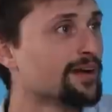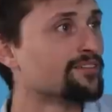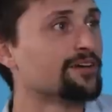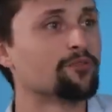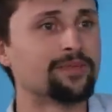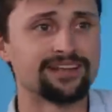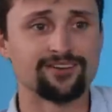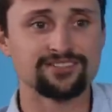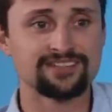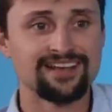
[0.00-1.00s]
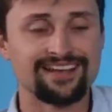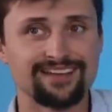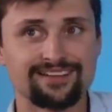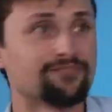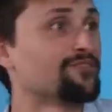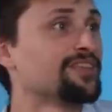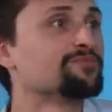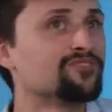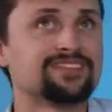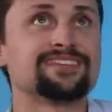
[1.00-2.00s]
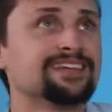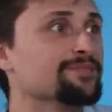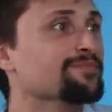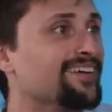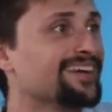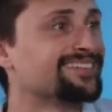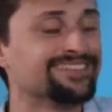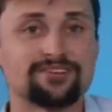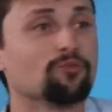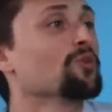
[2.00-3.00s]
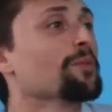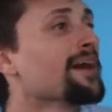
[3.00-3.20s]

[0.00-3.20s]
around from Ineos, the team that is all